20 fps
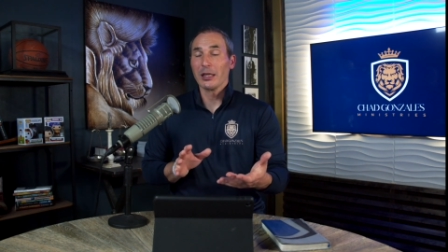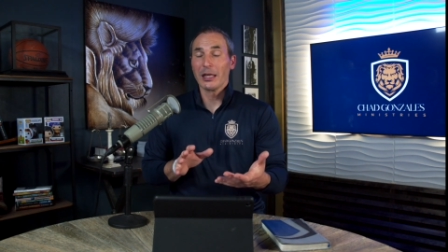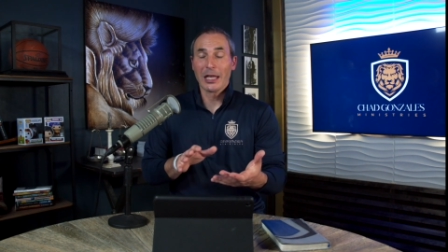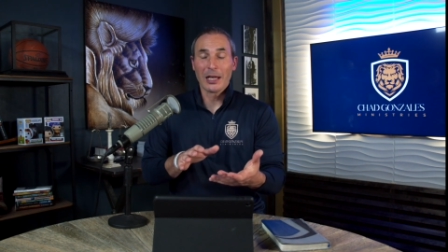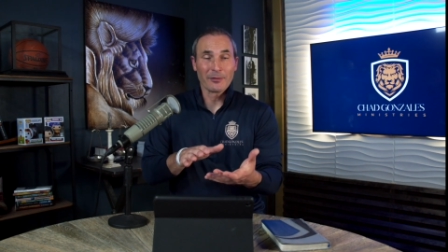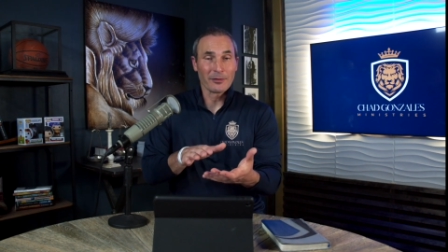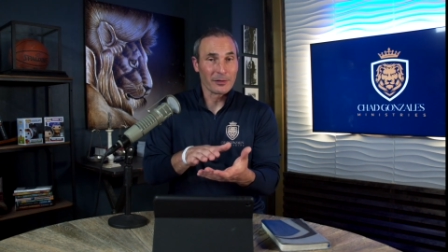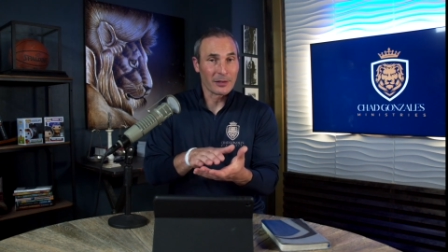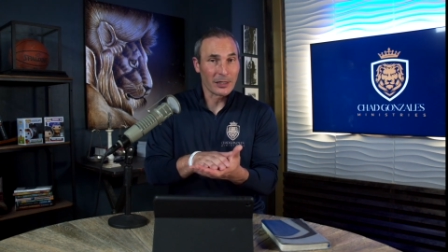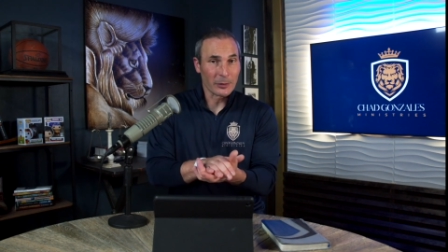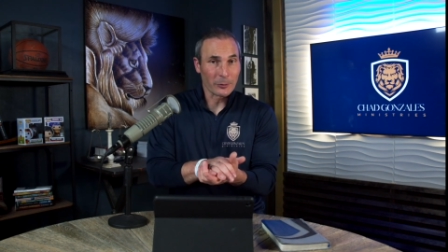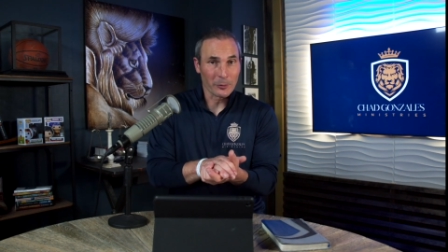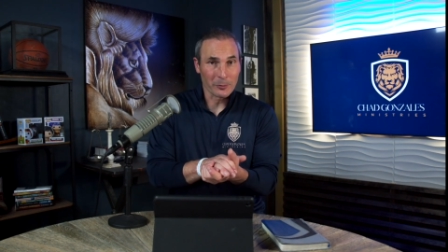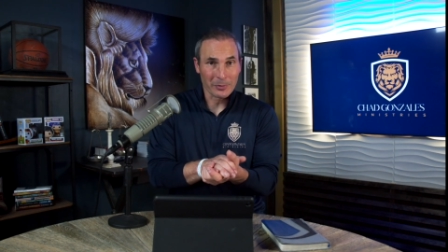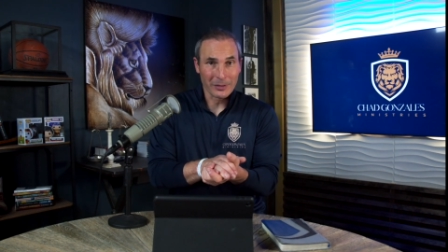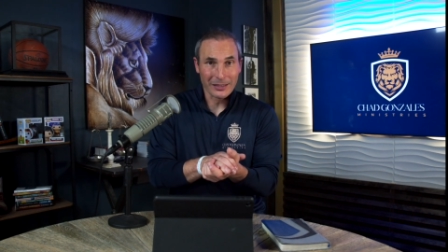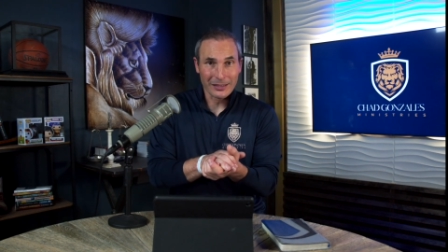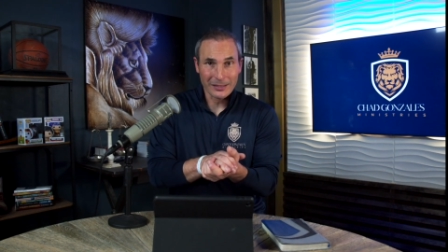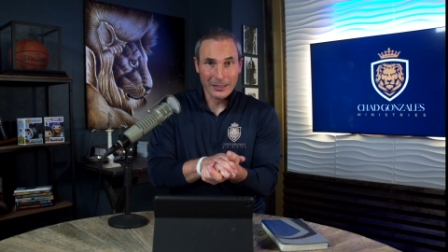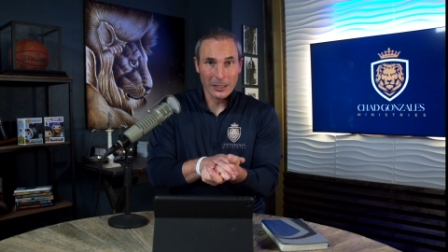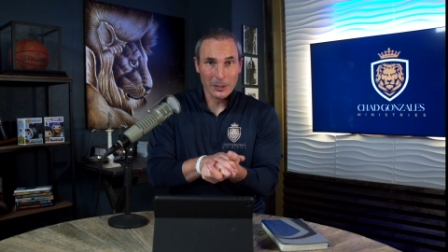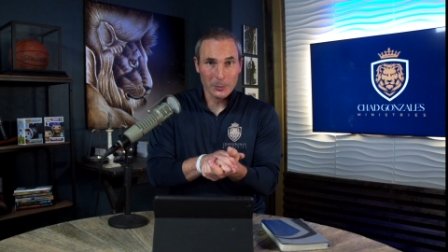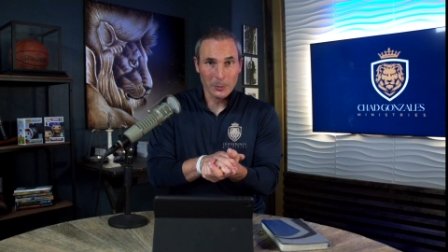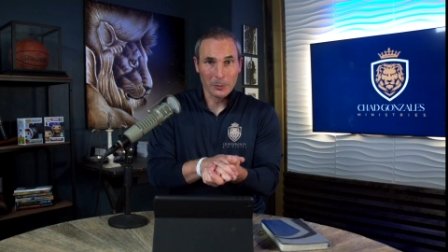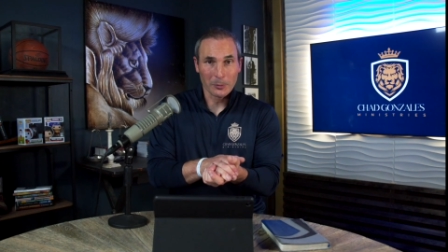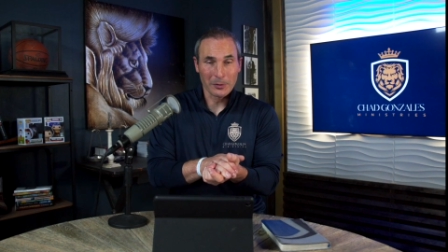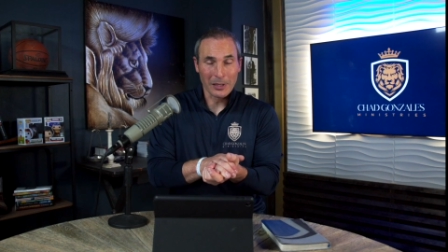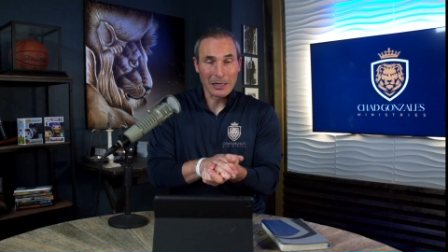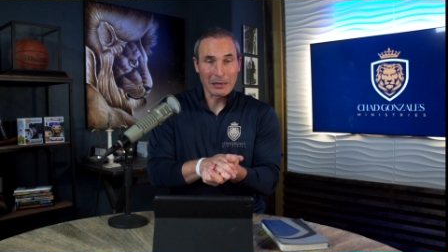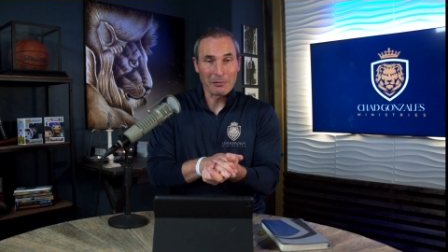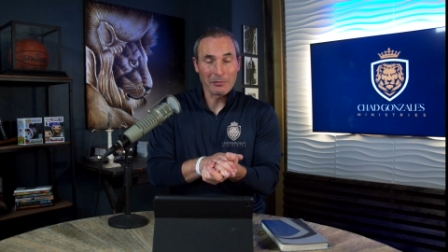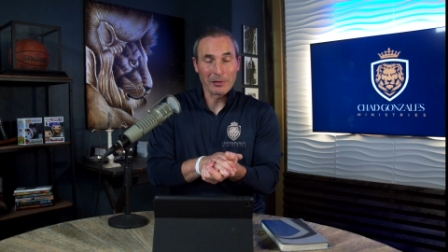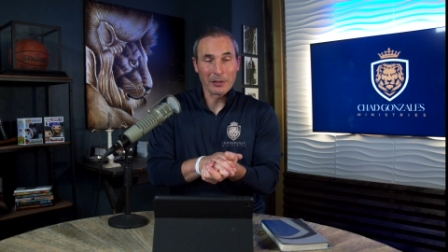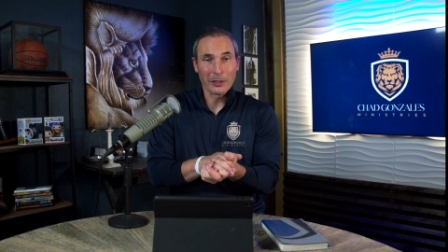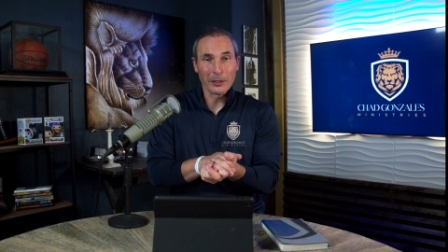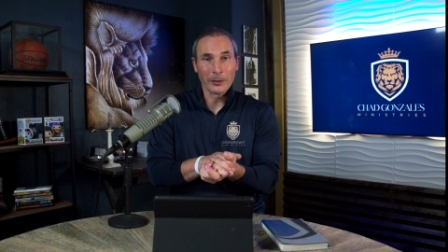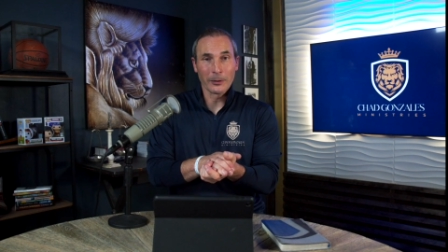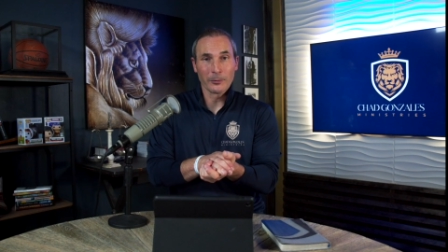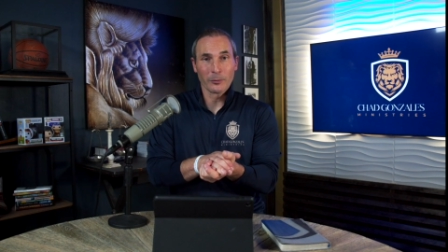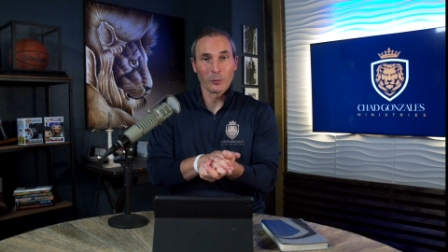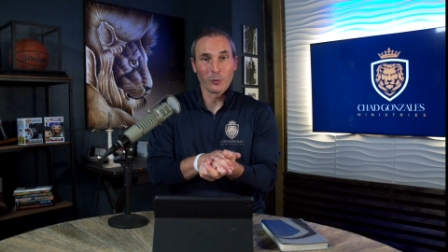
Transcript: Everything will be accessible right there